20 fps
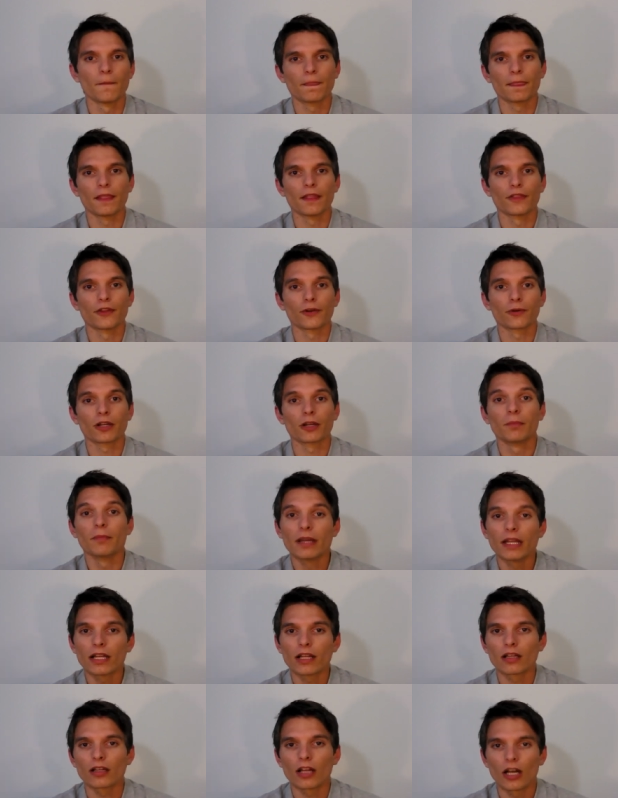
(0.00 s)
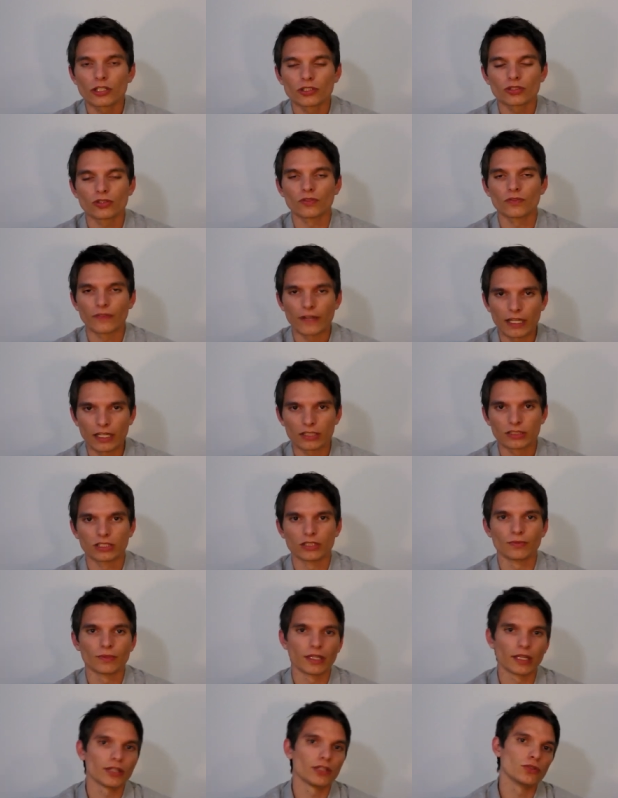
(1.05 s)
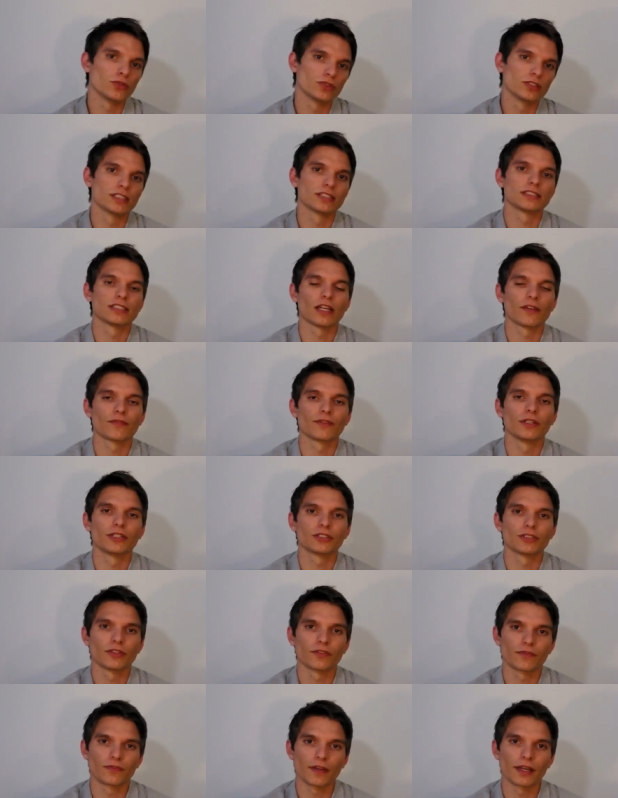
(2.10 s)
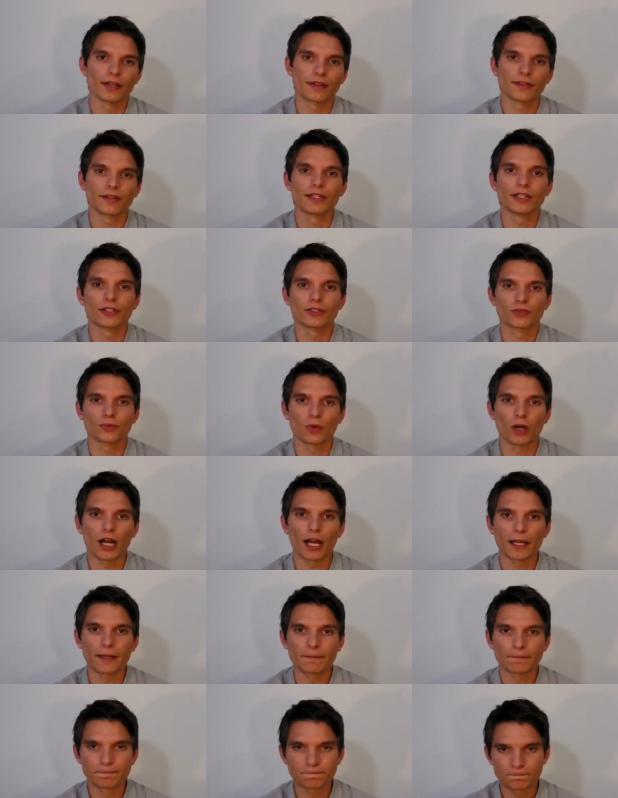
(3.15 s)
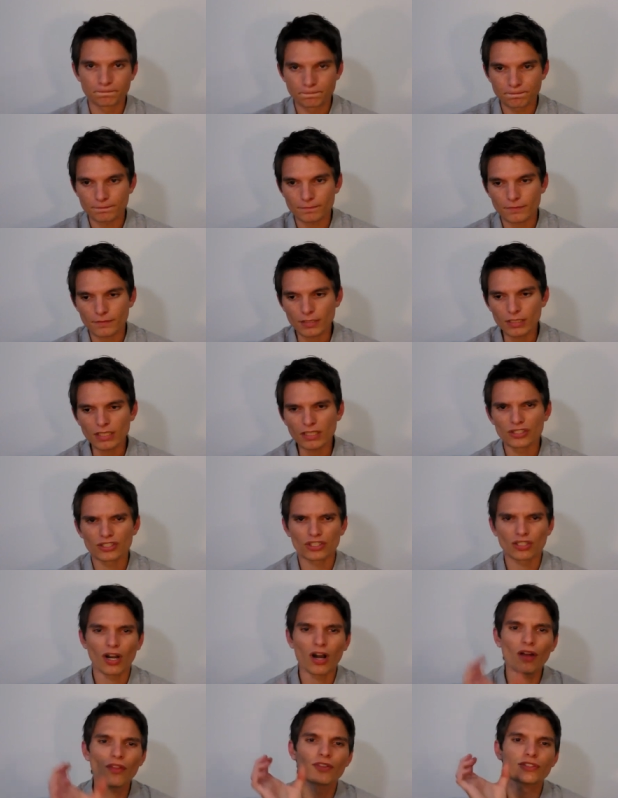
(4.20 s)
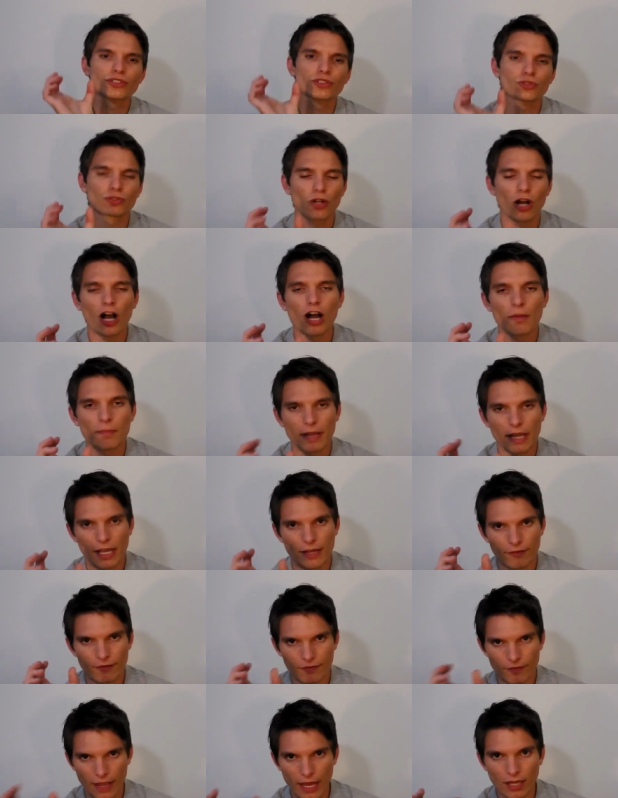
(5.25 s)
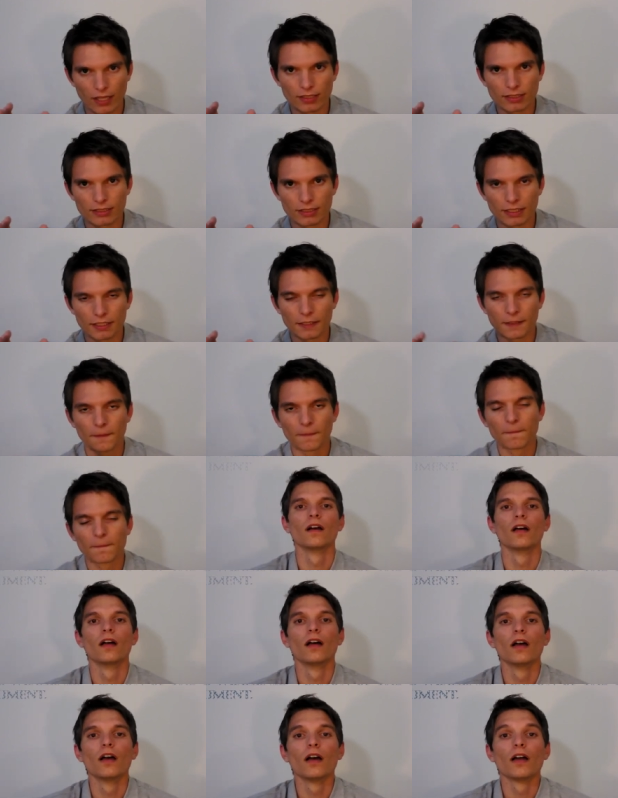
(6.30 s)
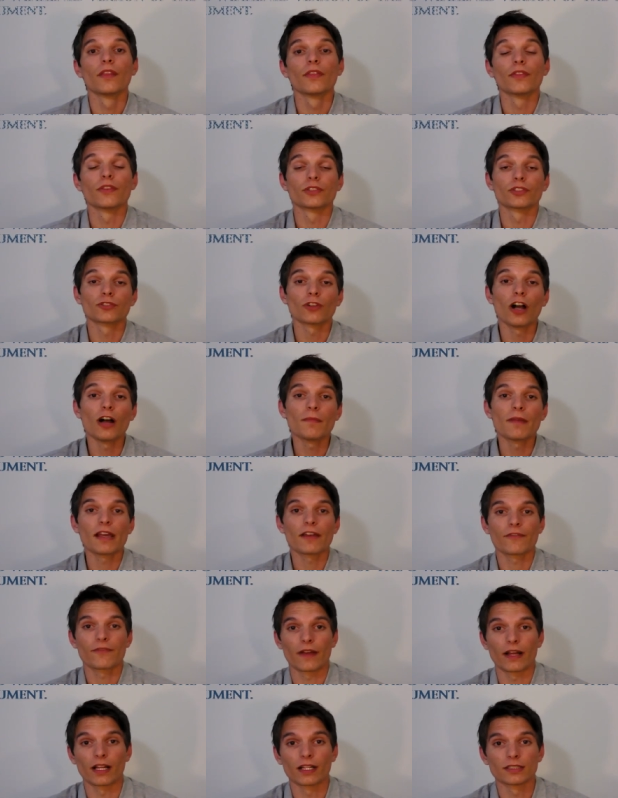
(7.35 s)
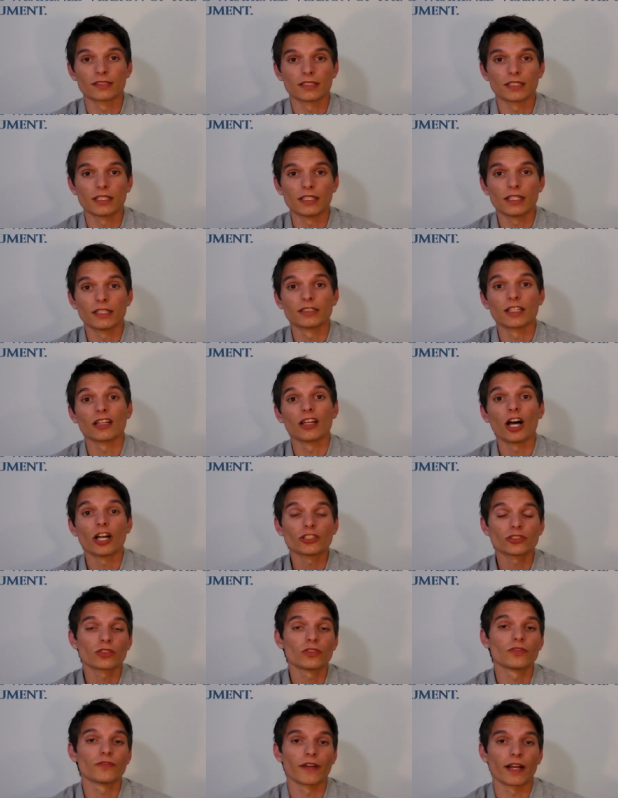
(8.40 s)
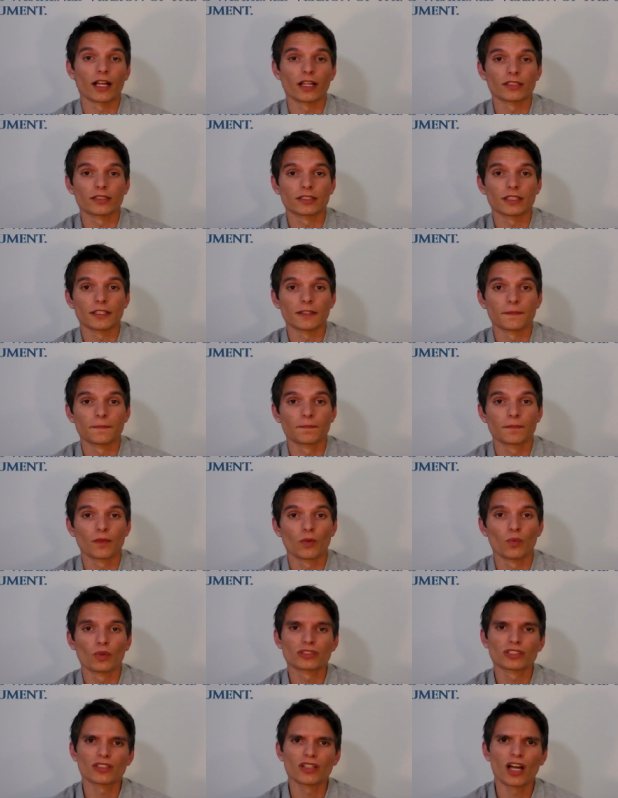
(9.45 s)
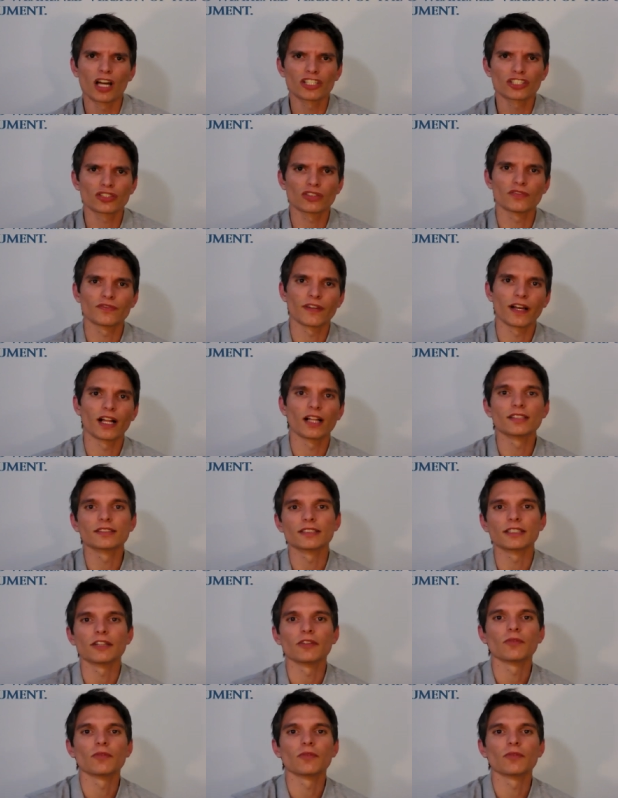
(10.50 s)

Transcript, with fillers: They're committing a logical fallacy when they use this definition of faith, and here's why. It's called the straw man fallacy. The straw man fallacy is a logical fallacy. What's a logical fallacy?